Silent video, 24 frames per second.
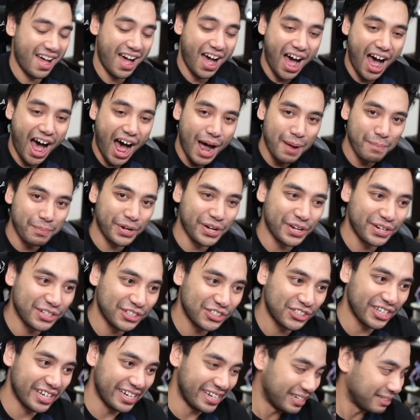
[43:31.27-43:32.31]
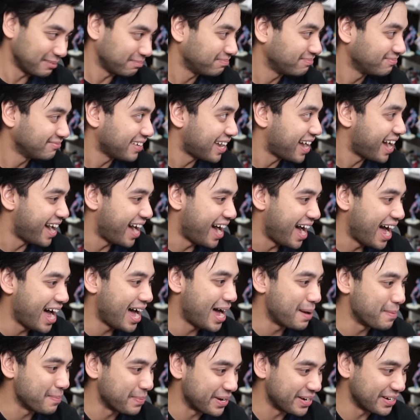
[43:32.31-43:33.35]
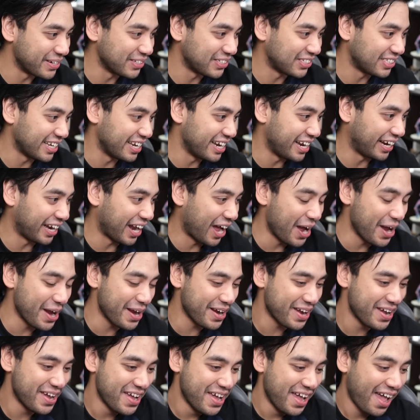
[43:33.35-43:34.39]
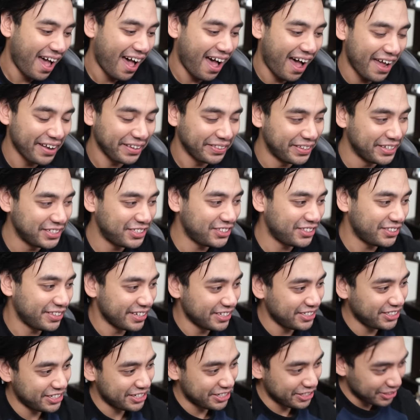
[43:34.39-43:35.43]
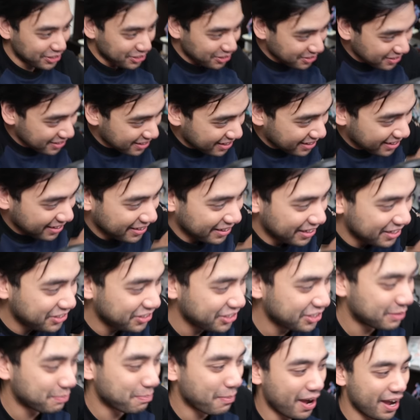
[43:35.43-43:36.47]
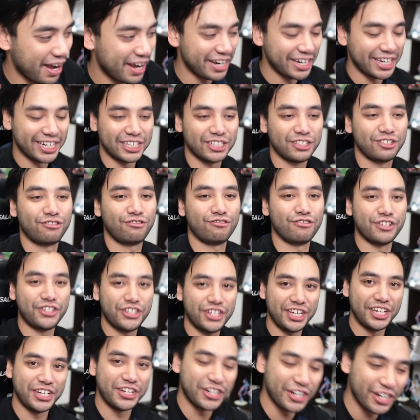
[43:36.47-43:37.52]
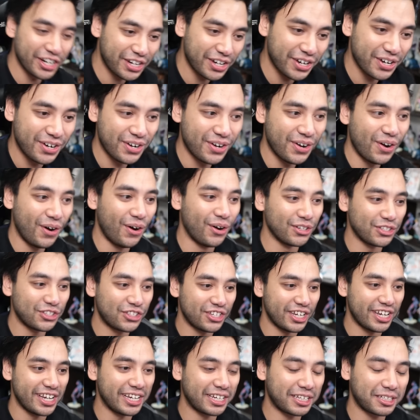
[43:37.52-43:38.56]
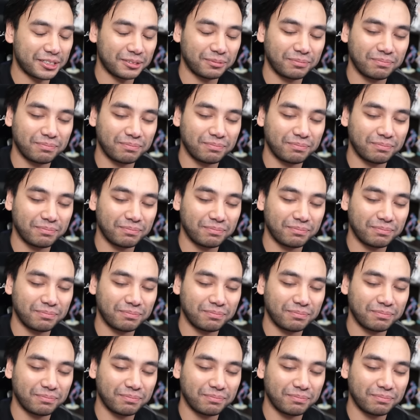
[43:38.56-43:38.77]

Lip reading: I'm gonna say it. This is my strategic hot take.